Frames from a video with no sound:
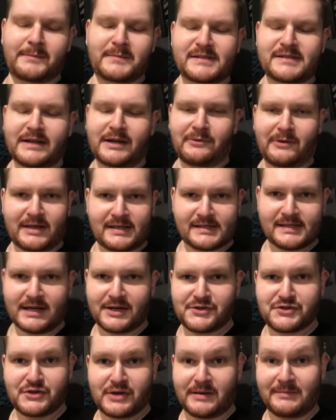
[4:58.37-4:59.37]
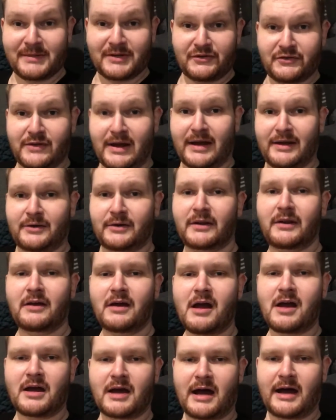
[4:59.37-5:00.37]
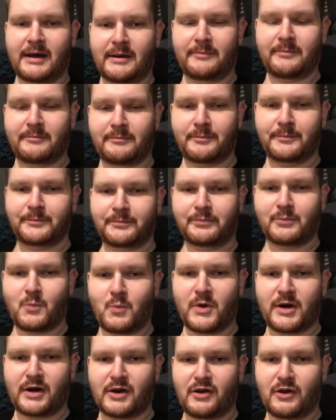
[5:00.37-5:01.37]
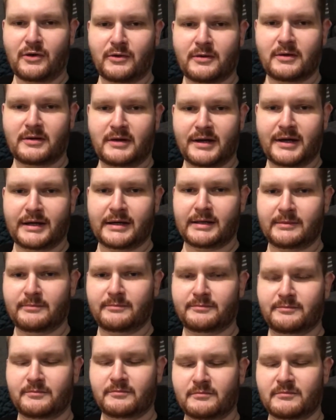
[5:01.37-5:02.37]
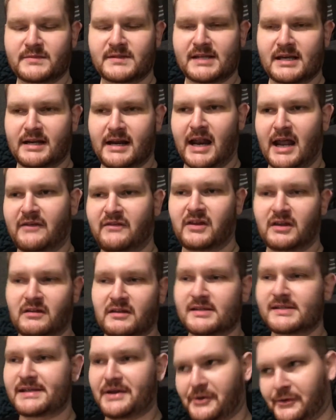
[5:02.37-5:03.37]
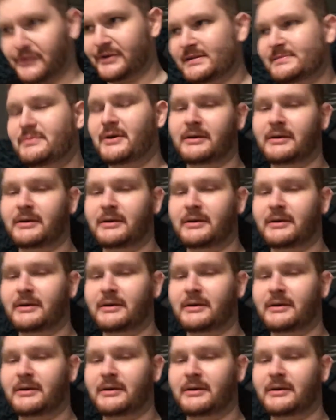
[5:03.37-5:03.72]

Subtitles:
So anyway, started treatment around 1 o'clock. Started having the steroids